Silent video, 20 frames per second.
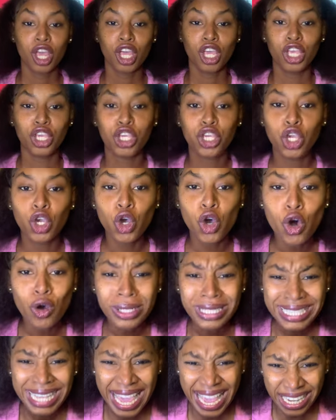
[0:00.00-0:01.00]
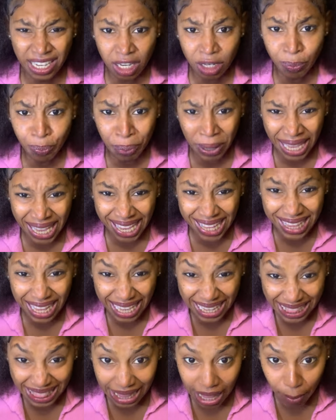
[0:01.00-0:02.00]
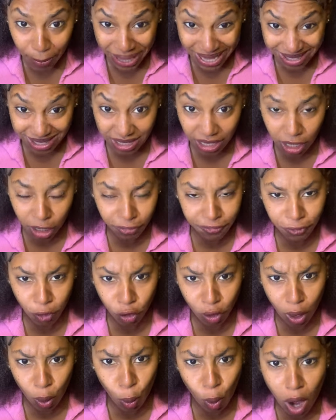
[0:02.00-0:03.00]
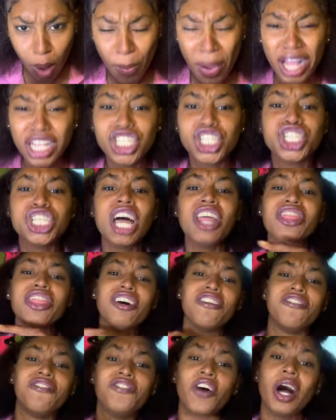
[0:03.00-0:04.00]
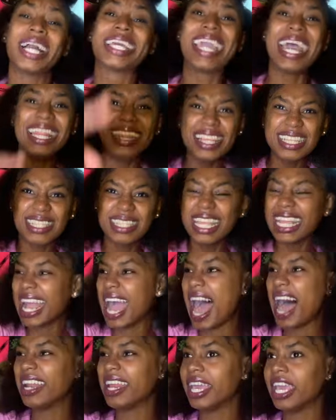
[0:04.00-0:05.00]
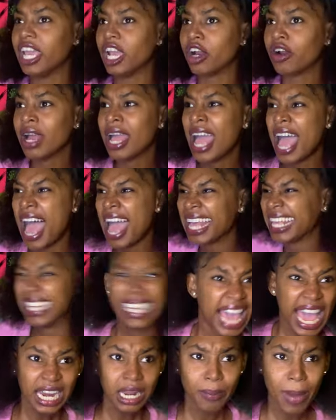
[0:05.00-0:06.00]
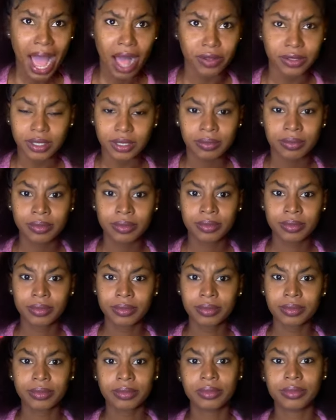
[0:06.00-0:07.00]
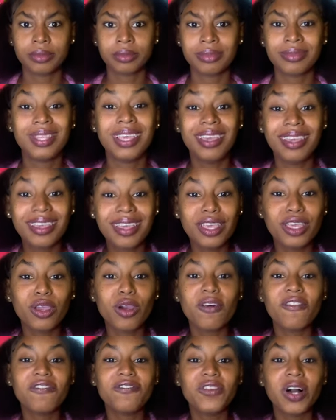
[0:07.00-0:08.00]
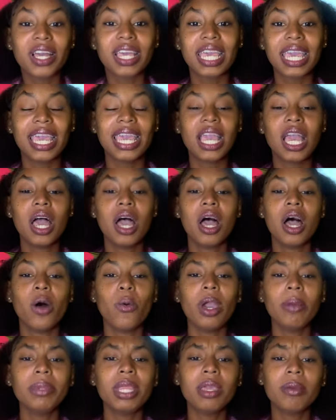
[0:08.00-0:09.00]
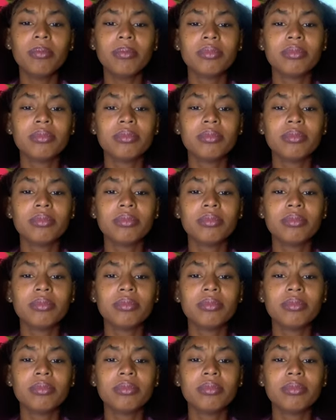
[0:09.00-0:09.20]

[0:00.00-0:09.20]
You didn't peel a clementine for a woman. Shut the fuck. Get this nigga out of here. Get him out. Thinking you're fucking. What name?